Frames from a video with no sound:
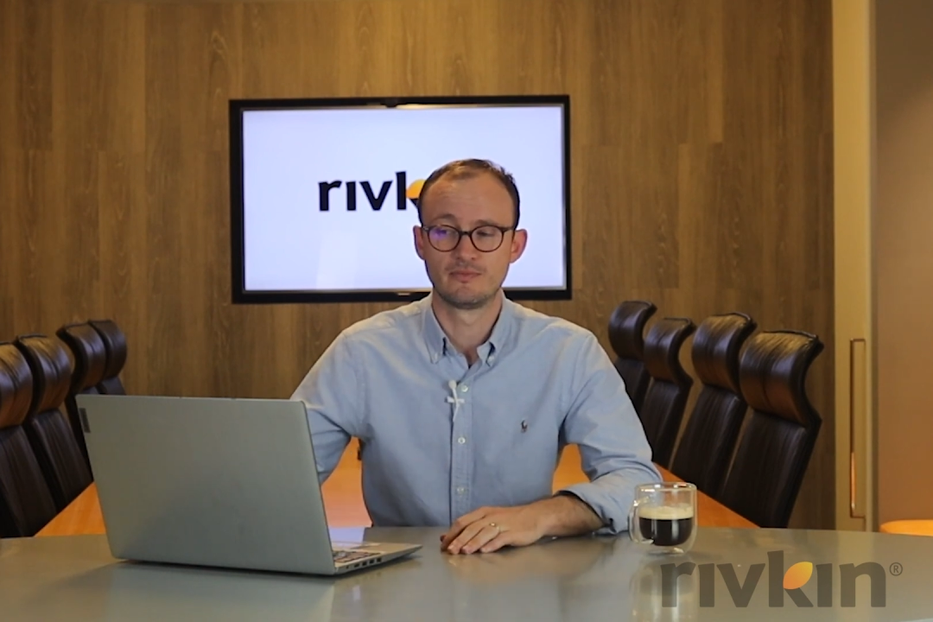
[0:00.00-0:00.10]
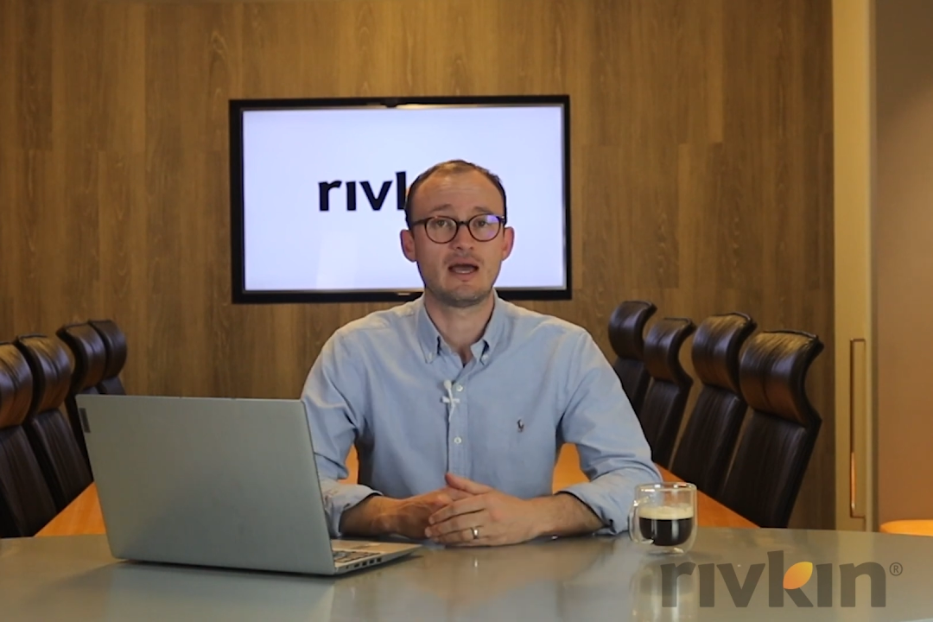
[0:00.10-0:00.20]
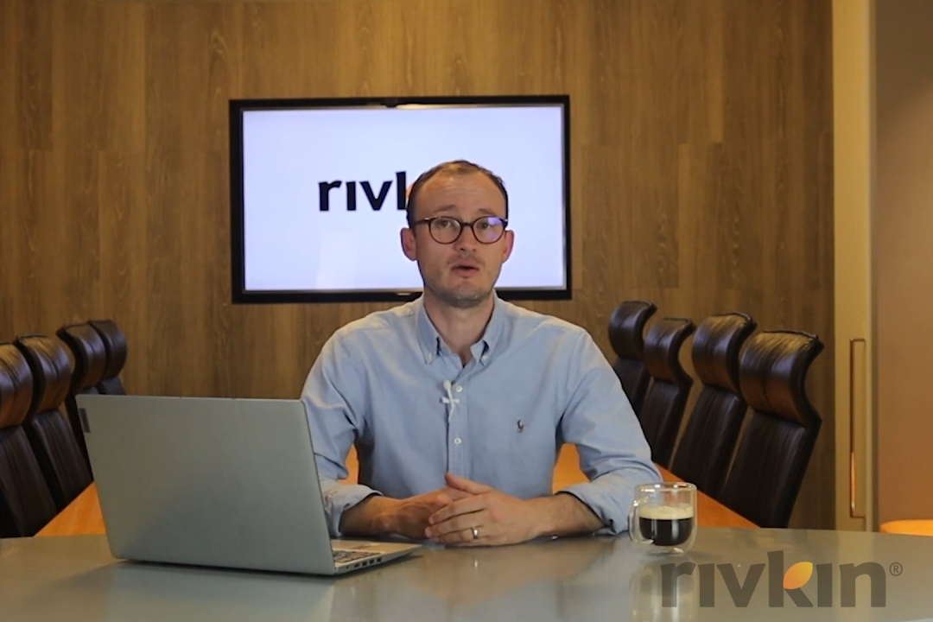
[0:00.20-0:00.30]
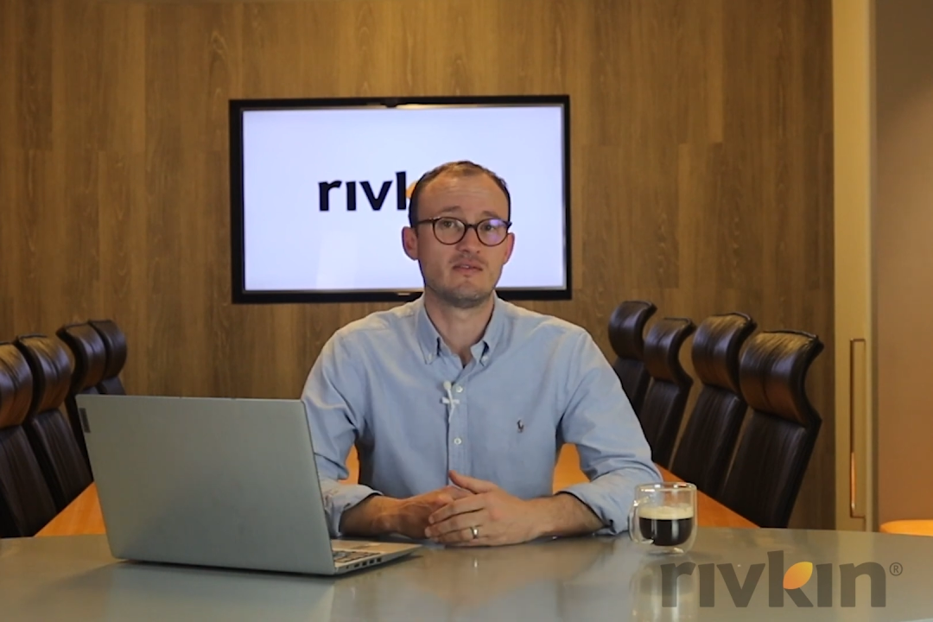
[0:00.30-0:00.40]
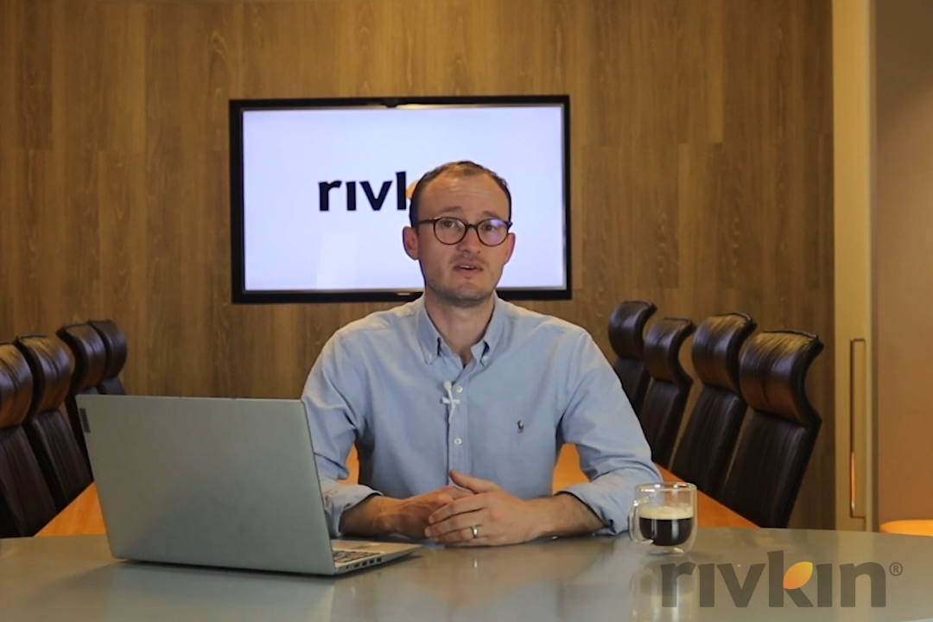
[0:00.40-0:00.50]

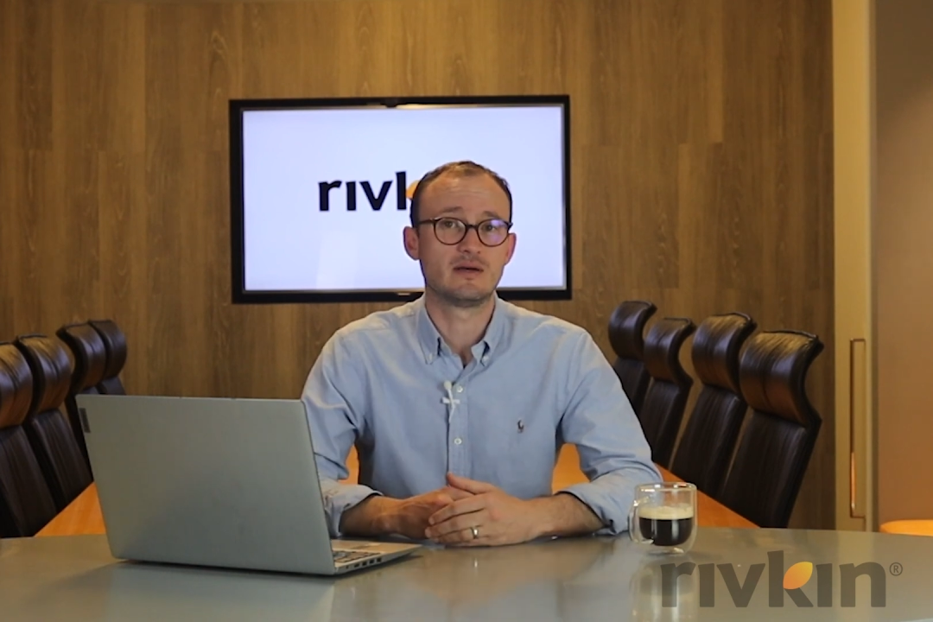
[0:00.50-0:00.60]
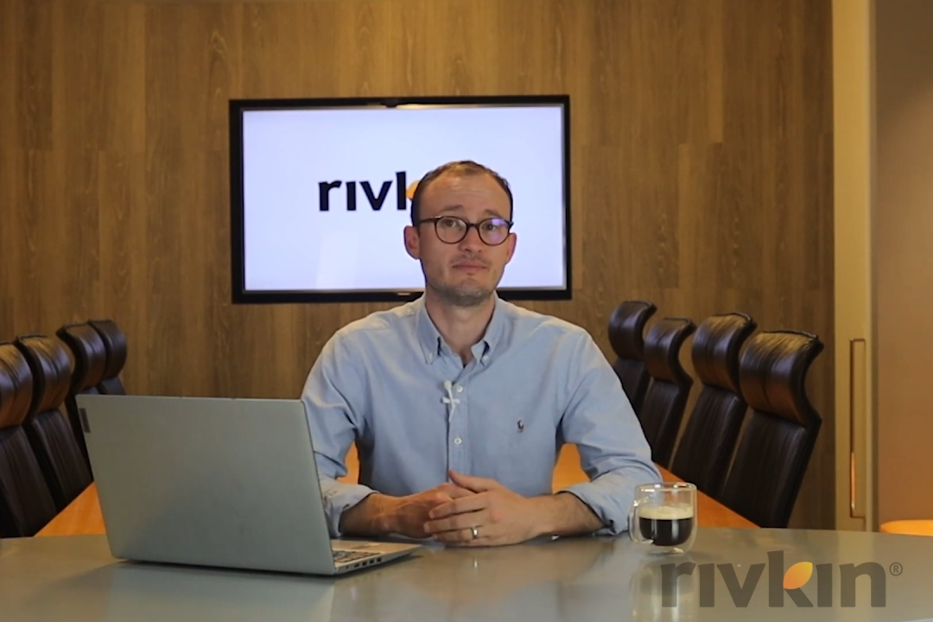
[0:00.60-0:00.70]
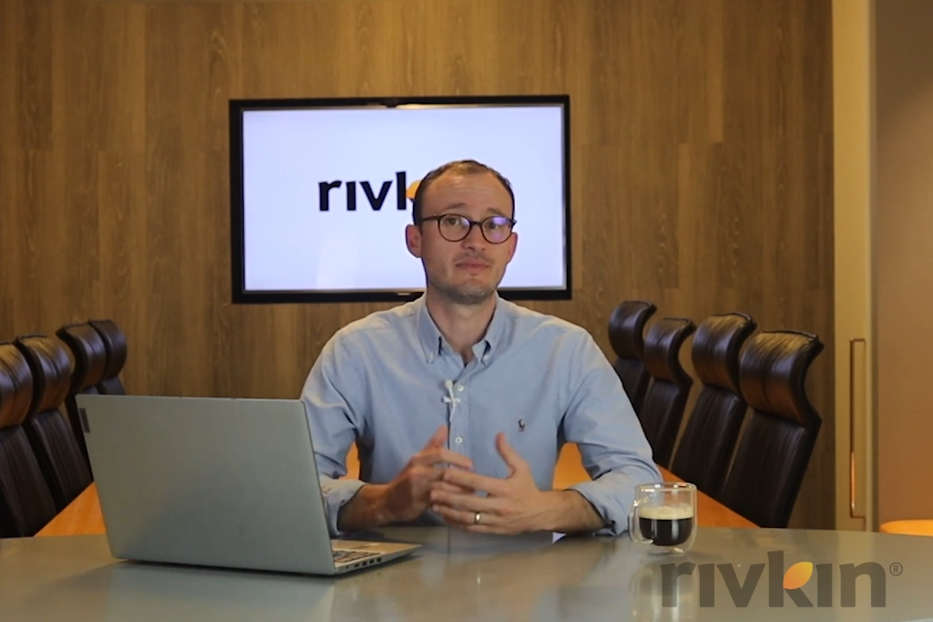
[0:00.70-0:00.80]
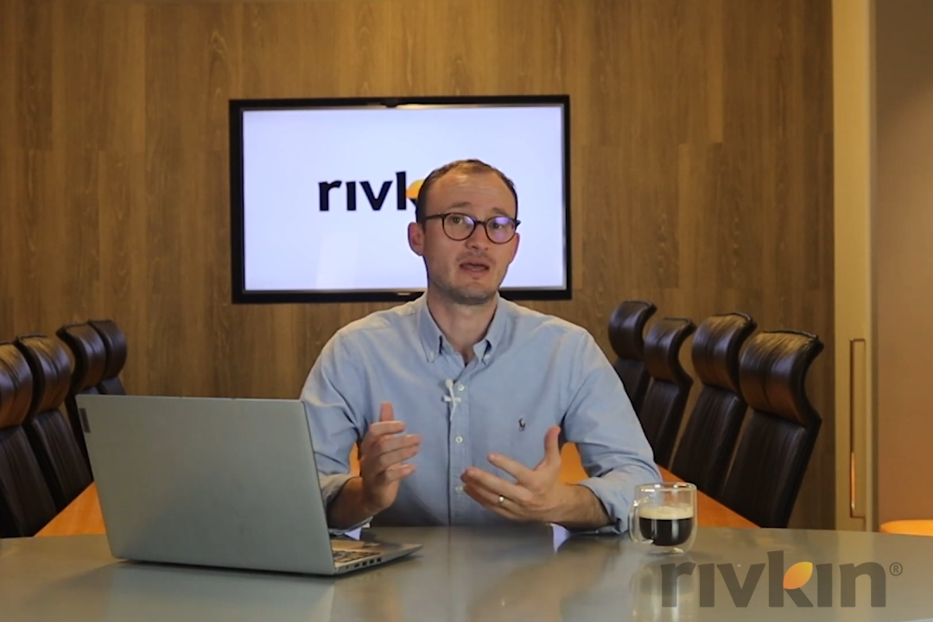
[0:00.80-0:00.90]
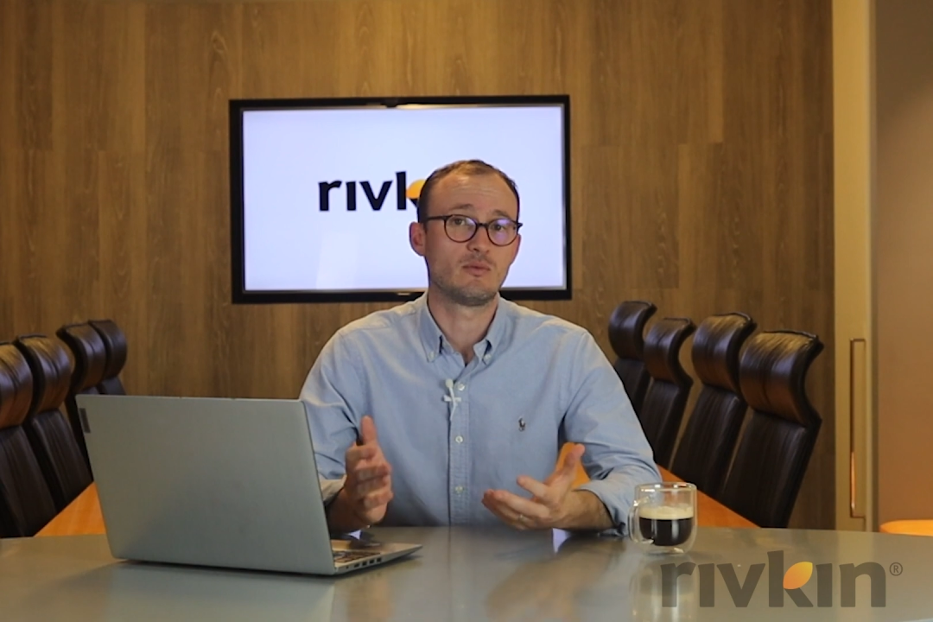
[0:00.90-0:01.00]
However,